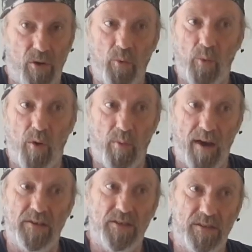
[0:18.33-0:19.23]
Long
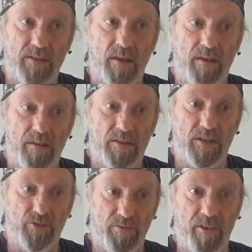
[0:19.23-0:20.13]
wheelbase.
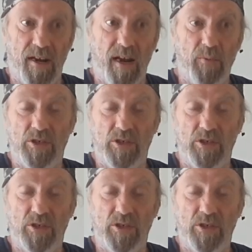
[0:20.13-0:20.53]
Citroen Relay,